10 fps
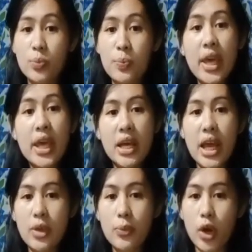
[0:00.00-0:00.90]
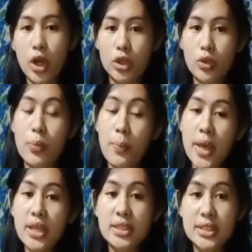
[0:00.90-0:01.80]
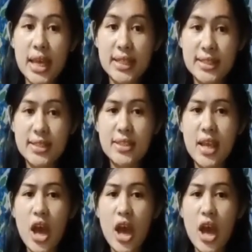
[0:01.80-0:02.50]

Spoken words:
being able to make sense